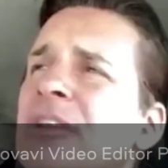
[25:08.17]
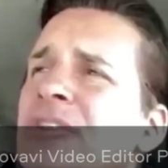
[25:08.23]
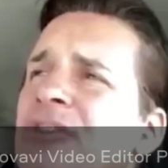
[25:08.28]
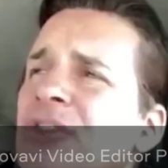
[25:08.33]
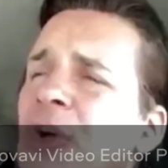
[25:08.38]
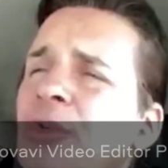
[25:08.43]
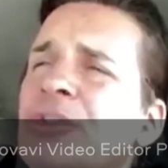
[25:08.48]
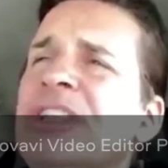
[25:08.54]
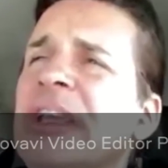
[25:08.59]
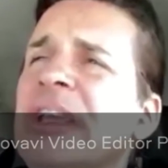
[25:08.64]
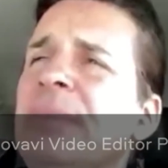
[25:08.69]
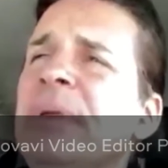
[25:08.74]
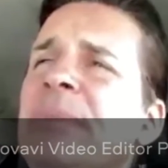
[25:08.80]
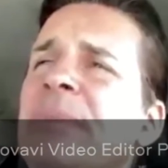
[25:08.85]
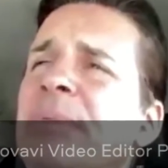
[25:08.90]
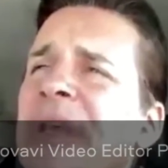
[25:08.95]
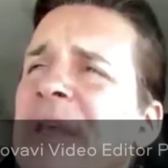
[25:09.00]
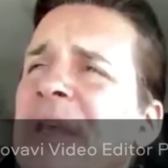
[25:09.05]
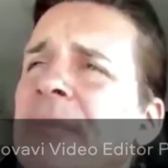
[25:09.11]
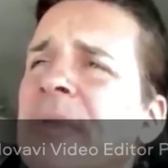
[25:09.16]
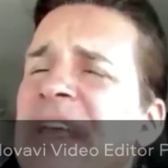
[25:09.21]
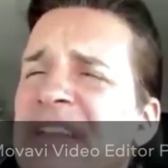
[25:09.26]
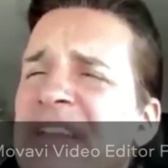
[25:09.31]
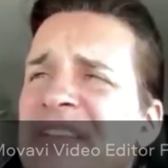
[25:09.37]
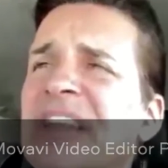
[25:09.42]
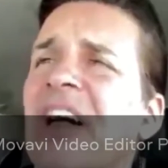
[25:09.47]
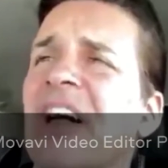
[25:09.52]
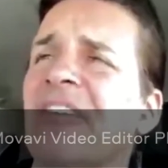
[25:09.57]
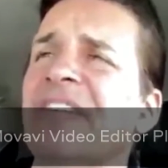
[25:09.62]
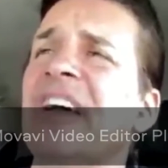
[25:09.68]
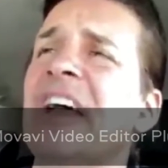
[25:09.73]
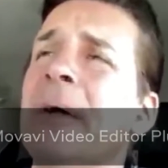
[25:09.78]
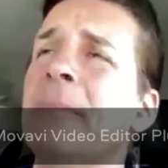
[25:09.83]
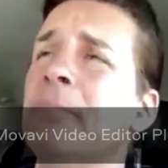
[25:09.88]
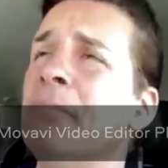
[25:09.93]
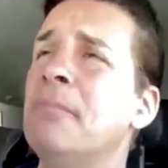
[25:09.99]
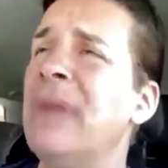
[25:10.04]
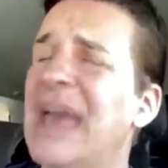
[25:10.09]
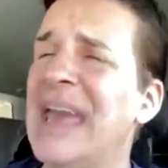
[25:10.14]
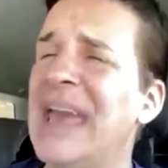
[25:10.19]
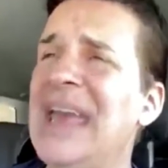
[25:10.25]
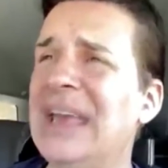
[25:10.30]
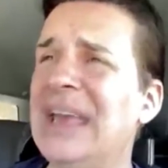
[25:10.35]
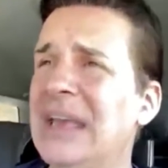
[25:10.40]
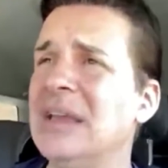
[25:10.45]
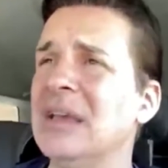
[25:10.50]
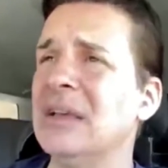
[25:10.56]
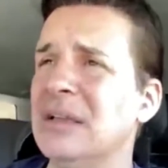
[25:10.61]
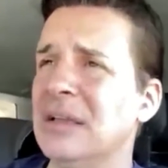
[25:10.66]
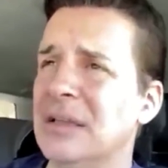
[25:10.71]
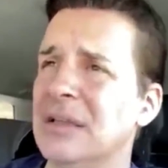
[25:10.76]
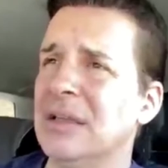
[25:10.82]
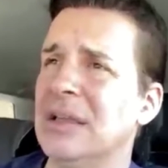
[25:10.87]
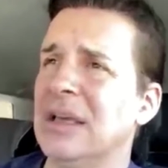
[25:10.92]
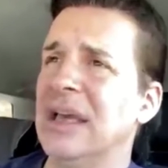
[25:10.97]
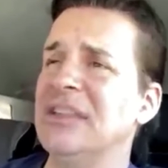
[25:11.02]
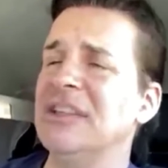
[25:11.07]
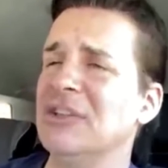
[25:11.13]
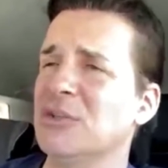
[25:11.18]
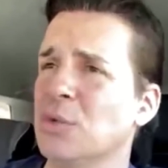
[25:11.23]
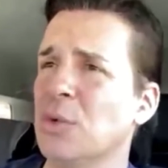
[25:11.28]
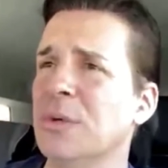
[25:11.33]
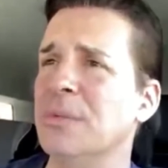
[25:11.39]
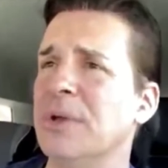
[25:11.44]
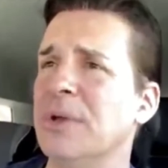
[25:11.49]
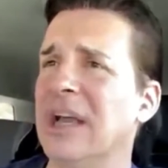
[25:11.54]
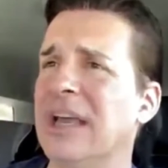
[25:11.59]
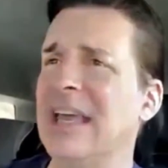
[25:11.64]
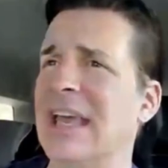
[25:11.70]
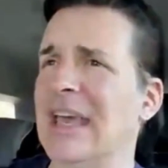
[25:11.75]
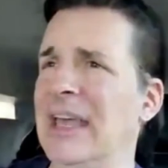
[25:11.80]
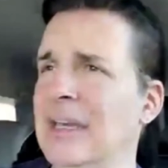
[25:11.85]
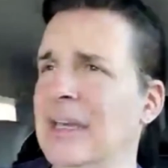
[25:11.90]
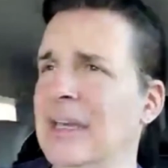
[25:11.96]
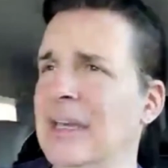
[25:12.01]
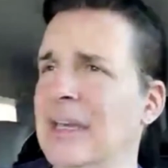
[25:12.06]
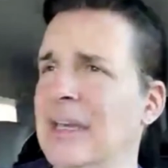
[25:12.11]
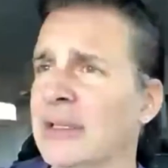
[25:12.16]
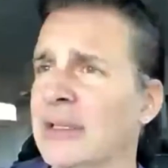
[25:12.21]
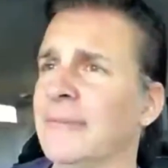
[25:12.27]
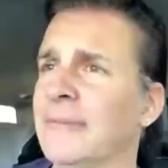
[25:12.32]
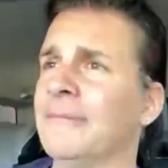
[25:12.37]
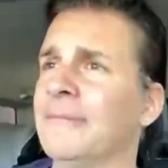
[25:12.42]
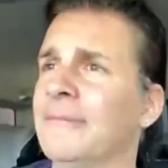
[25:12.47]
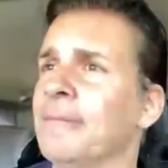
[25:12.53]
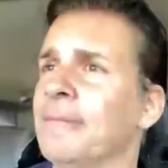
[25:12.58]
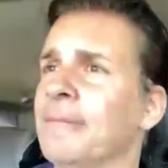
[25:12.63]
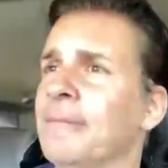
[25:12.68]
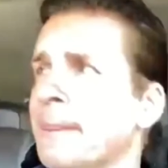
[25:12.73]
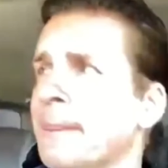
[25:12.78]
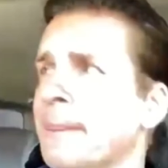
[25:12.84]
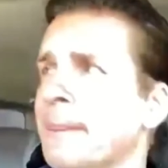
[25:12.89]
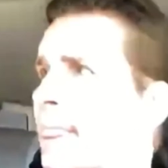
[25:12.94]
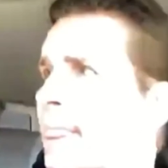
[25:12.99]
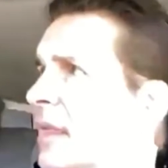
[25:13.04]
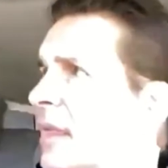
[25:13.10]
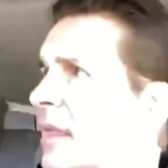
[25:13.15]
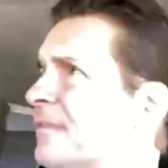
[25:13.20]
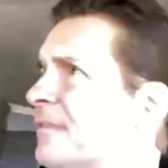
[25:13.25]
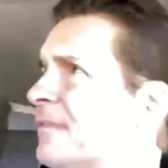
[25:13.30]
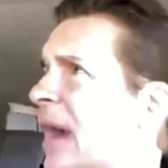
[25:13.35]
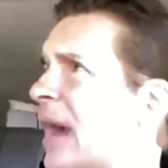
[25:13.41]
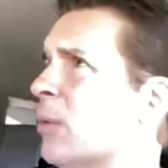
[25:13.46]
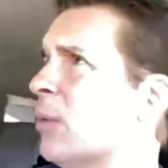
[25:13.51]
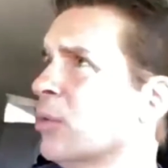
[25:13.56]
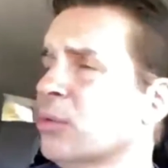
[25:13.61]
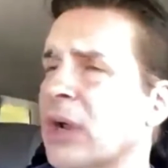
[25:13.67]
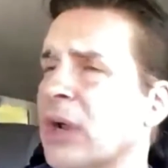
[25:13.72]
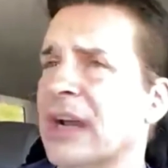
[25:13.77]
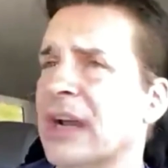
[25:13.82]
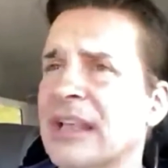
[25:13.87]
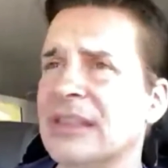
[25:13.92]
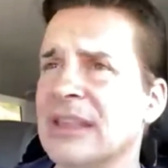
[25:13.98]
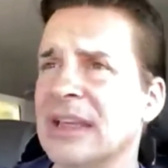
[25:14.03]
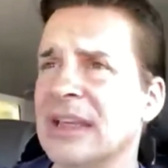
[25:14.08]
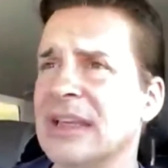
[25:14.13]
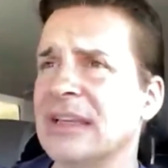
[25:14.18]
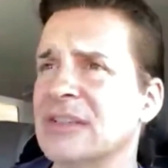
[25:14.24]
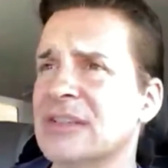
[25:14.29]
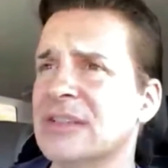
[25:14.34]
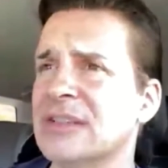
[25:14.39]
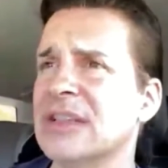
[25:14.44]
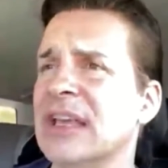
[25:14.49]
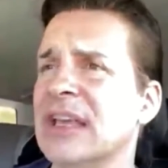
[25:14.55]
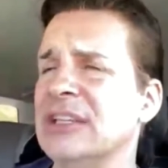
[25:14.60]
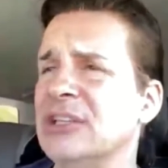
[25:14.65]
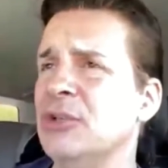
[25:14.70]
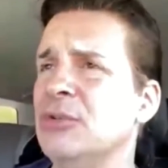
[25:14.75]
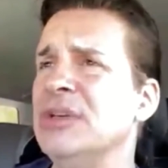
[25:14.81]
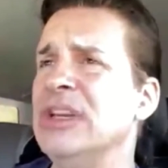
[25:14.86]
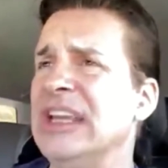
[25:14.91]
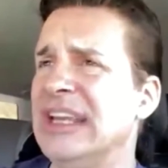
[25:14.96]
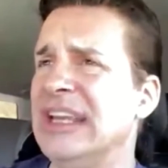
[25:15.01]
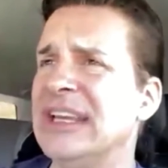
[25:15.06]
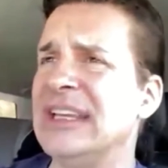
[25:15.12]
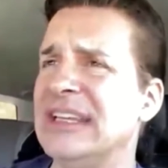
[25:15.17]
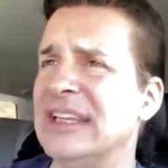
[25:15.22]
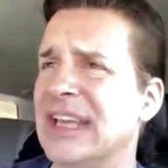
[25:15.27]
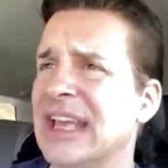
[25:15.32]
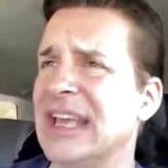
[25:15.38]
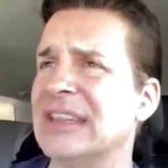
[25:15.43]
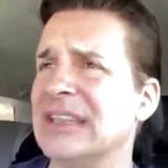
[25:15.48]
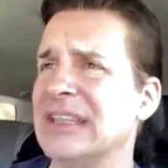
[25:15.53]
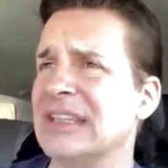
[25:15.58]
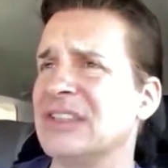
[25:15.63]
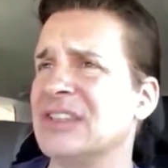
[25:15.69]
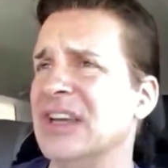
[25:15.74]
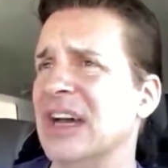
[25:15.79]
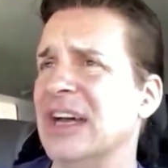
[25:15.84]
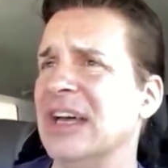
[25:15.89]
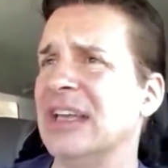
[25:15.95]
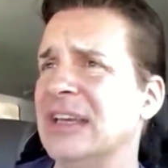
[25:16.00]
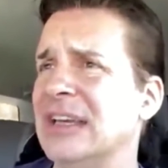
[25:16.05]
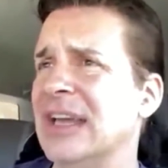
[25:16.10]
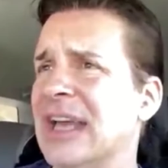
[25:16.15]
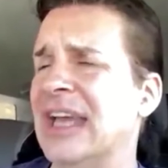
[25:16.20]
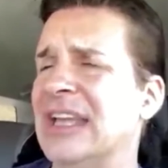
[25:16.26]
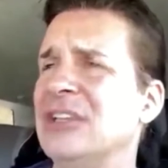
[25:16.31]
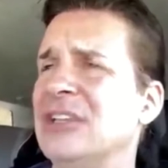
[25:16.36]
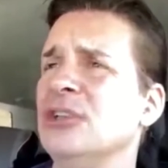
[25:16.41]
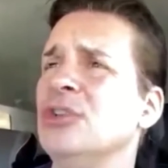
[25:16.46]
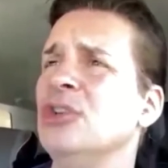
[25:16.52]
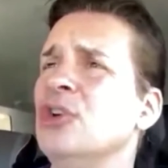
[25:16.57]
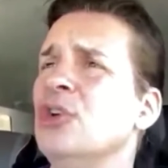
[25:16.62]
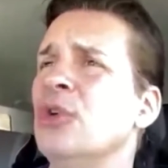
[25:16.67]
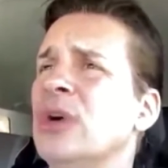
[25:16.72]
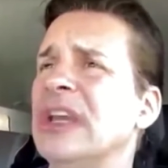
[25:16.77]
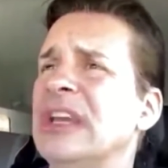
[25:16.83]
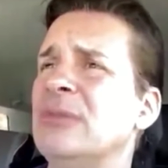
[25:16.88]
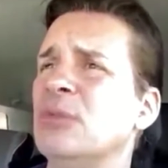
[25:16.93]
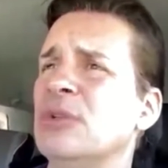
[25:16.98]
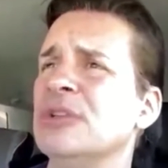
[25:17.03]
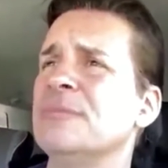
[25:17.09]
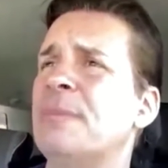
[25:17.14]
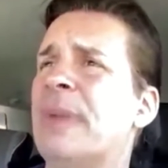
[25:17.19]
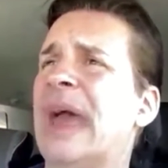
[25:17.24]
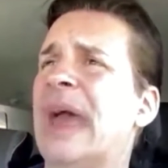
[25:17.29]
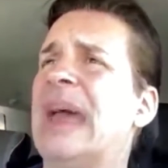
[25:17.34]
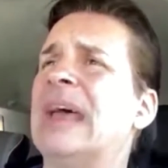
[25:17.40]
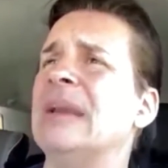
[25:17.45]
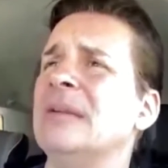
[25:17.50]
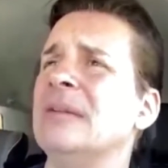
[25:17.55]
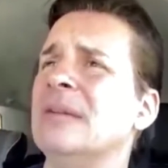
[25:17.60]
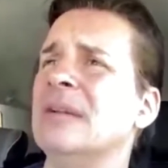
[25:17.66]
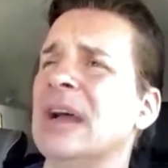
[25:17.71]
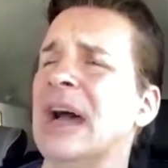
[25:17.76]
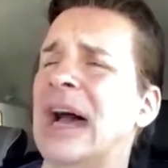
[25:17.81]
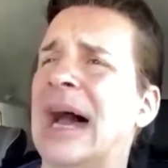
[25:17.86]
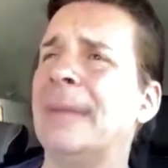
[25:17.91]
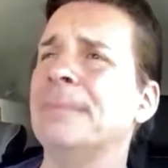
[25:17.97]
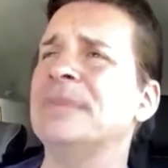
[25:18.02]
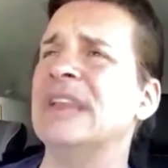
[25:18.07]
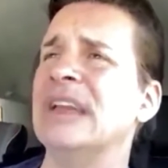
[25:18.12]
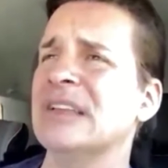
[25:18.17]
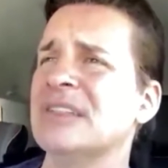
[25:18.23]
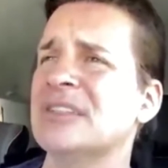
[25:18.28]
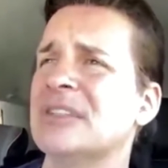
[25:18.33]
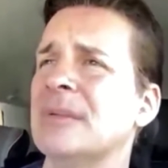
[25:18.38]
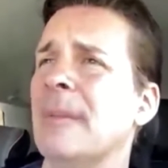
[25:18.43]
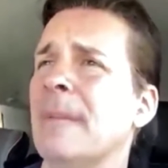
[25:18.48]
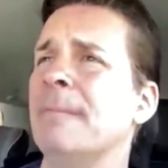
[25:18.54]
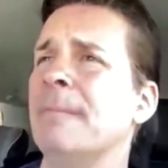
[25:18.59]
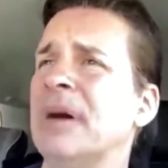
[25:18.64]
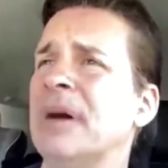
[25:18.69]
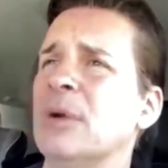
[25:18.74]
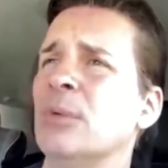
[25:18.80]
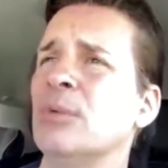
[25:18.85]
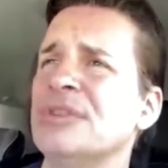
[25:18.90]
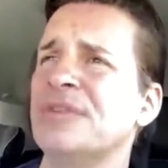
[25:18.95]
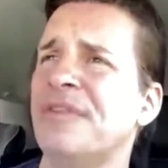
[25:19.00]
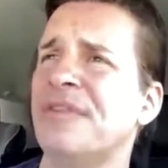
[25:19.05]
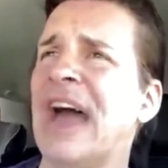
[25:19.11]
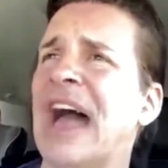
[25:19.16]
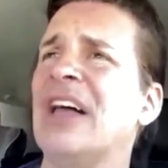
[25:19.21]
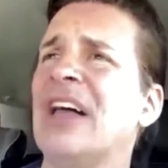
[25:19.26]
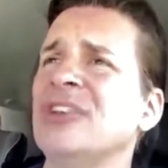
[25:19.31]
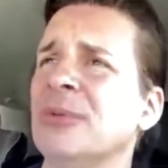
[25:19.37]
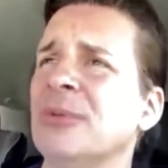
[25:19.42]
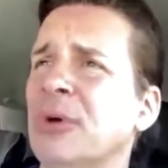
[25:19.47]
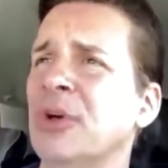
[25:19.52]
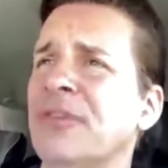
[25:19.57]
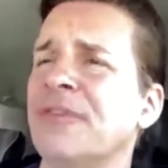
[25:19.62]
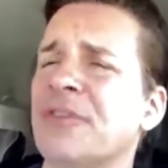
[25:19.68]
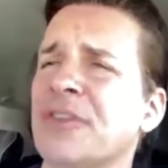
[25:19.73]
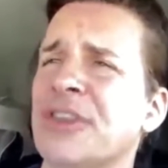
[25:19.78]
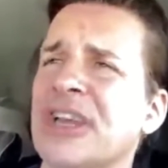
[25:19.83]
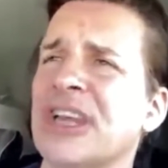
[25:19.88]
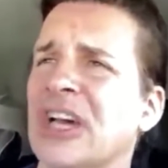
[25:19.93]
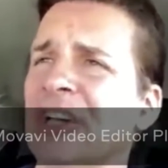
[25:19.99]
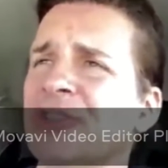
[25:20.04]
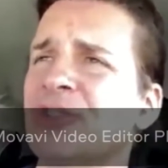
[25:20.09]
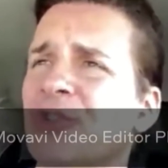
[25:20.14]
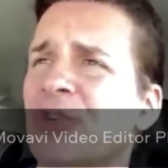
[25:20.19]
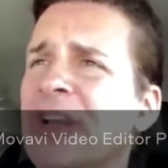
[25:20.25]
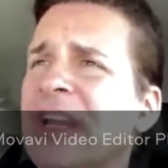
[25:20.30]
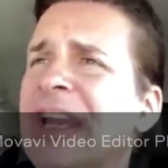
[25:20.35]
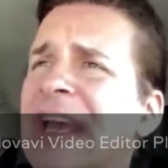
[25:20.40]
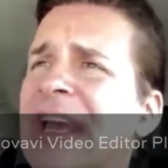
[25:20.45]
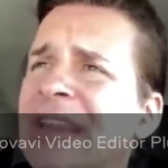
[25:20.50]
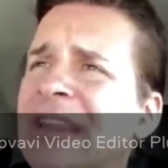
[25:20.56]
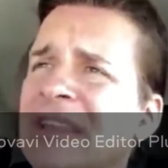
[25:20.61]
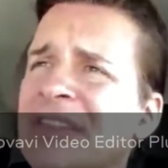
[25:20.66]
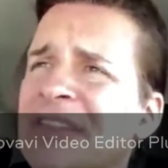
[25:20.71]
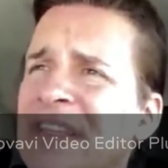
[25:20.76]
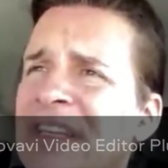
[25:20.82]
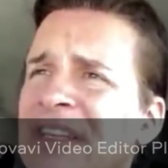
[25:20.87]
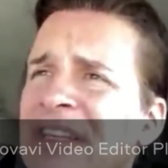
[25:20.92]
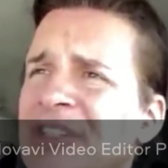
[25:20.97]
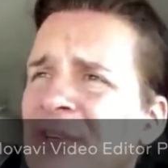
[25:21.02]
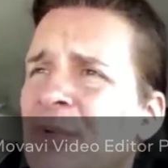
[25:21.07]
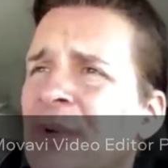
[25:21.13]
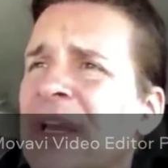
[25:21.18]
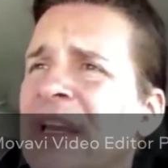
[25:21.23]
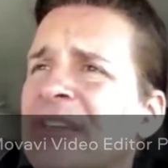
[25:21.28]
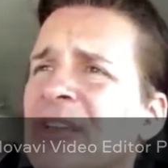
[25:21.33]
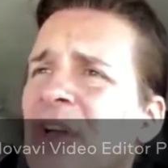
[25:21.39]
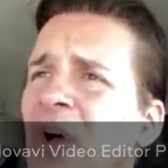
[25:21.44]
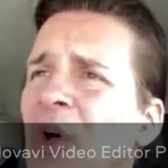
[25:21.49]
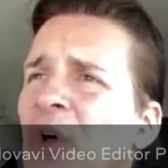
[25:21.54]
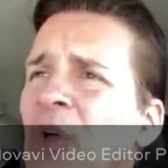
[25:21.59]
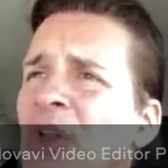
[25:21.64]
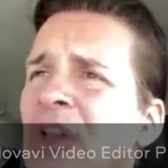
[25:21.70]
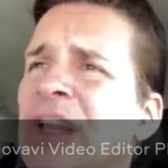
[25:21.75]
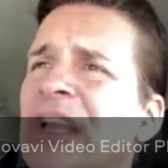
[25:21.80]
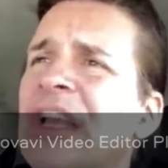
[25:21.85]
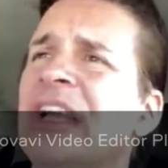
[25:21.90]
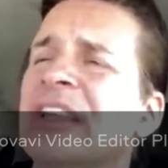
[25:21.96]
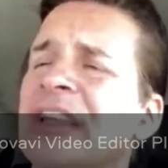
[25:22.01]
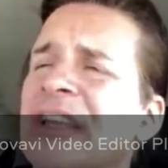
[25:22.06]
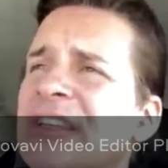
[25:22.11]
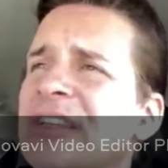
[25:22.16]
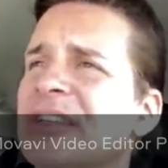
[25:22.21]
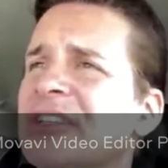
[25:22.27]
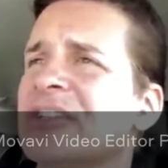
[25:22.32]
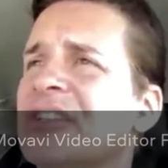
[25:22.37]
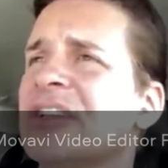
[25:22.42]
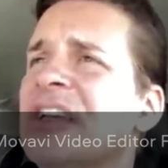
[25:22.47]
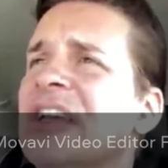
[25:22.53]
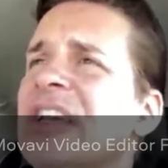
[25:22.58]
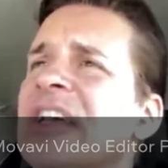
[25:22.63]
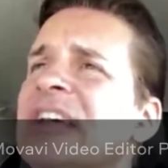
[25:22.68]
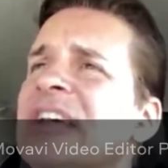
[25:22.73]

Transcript: so TPP itself may, and this would, again, if I were running things and you needed to get this done and you knew it was bad optics, but it was valuable for the country and the citizenry as a whole, they just